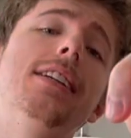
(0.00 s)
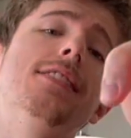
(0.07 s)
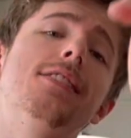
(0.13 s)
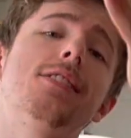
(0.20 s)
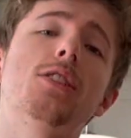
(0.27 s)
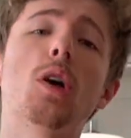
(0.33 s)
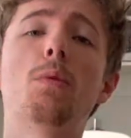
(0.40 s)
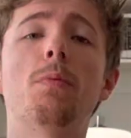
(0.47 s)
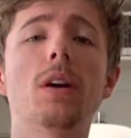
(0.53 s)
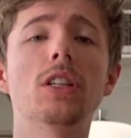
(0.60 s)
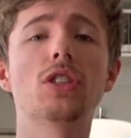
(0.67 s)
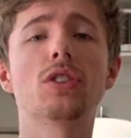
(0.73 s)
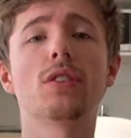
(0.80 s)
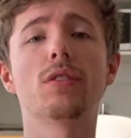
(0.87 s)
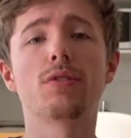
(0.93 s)
so much
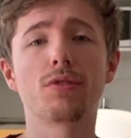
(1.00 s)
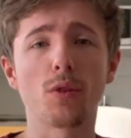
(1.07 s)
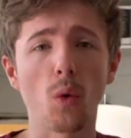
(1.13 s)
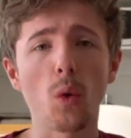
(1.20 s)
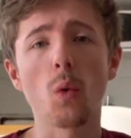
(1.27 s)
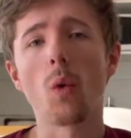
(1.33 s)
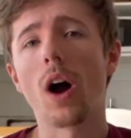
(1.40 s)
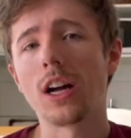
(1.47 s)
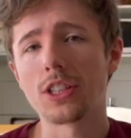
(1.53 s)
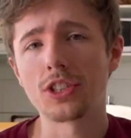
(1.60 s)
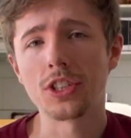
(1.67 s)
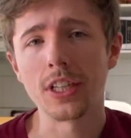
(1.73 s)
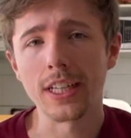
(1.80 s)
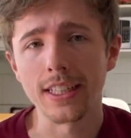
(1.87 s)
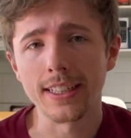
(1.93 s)
for
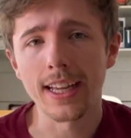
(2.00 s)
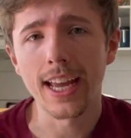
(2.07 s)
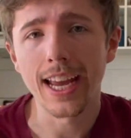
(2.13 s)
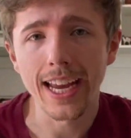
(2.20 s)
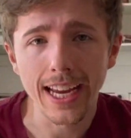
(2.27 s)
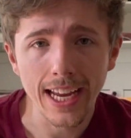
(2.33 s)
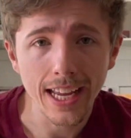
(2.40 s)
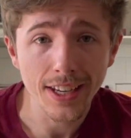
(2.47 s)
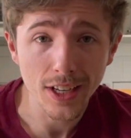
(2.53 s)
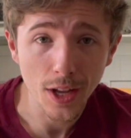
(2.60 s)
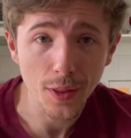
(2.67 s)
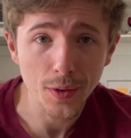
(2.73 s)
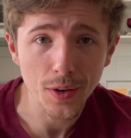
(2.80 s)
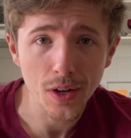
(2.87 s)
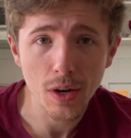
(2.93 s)
watching
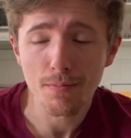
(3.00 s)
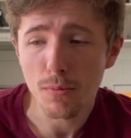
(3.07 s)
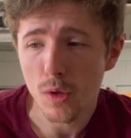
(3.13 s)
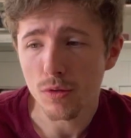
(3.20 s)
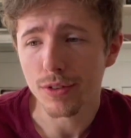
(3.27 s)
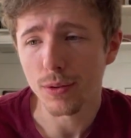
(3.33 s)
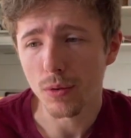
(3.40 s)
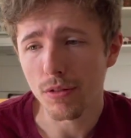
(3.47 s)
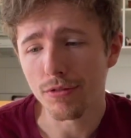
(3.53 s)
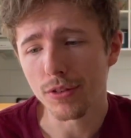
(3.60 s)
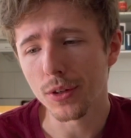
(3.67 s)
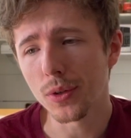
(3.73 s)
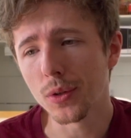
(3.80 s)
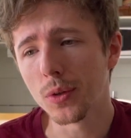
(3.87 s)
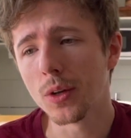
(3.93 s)
another movie
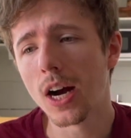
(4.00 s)
review.